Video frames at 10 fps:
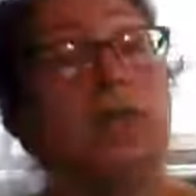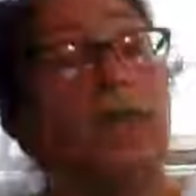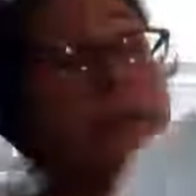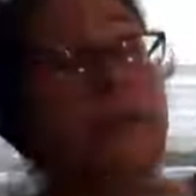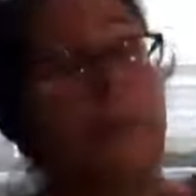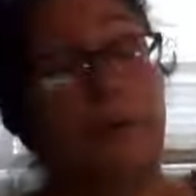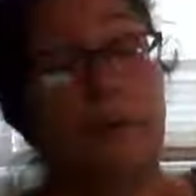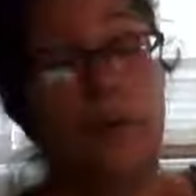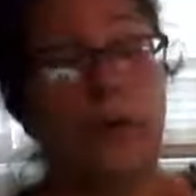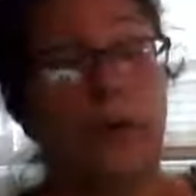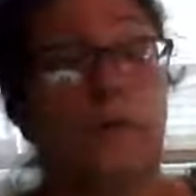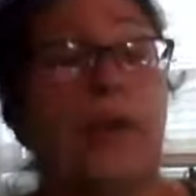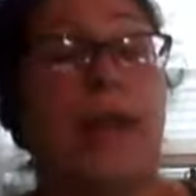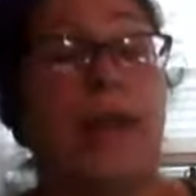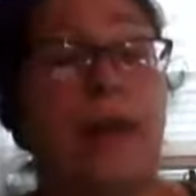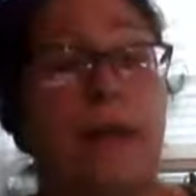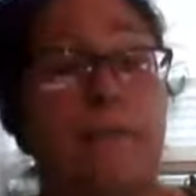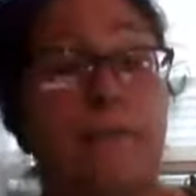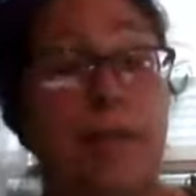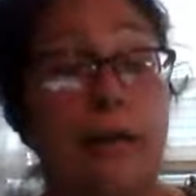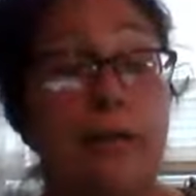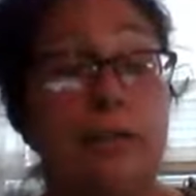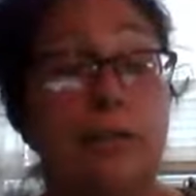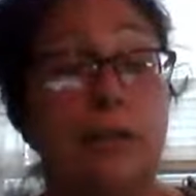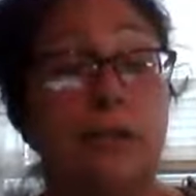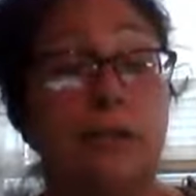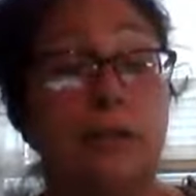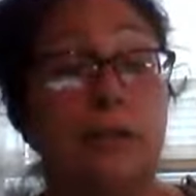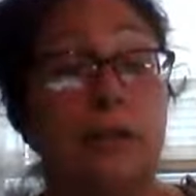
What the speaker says: actually a pretty quick way. Flour, salt,